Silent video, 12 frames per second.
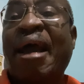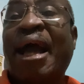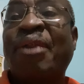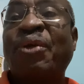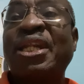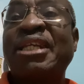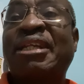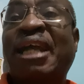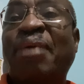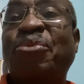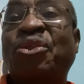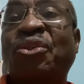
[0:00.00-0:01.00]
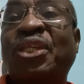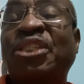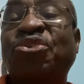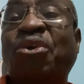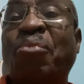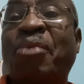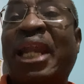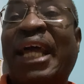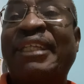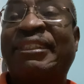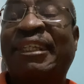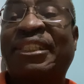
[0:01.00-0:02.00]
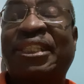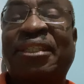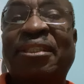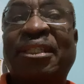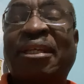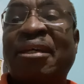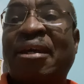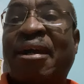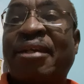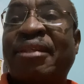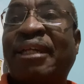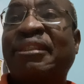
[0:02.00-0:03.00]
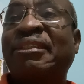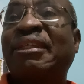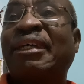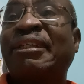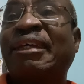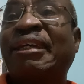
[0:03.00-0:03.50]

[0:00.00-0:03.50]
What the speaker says: And when it comes to this formalization, that is the